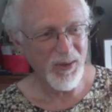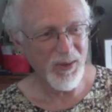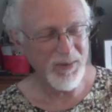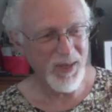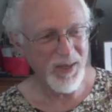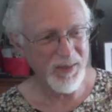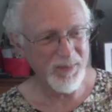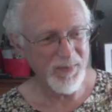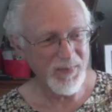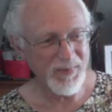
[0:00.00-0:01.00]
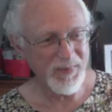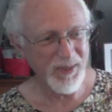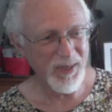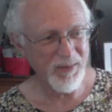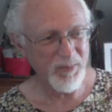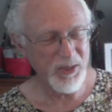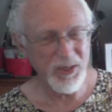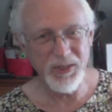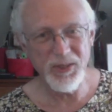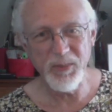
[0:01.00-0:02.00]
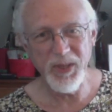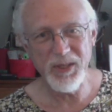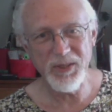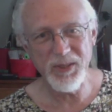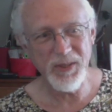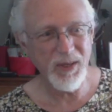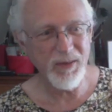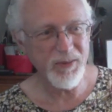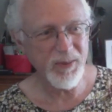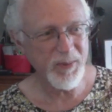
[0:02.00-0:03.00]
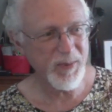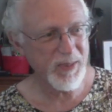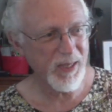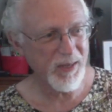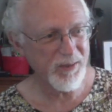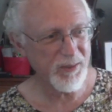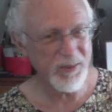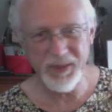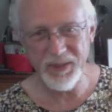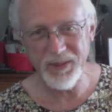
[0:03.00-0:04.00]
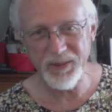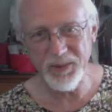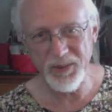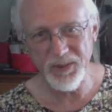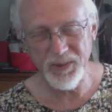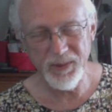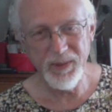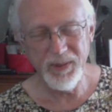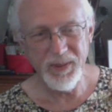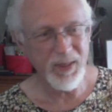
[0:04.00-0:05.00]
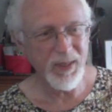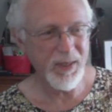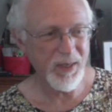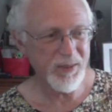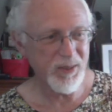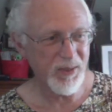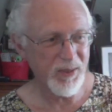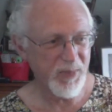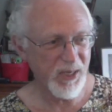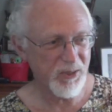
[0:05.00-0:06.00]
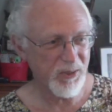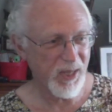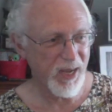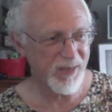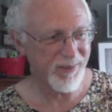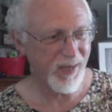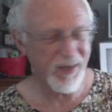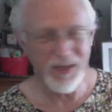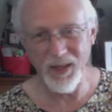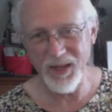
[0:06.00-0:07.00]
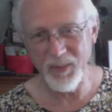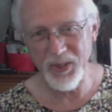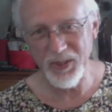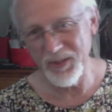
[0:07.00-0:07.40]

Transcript: um, you know, I've been teaching banjo now for the last thirty years. Uh, I taught banjo classes at Calliope,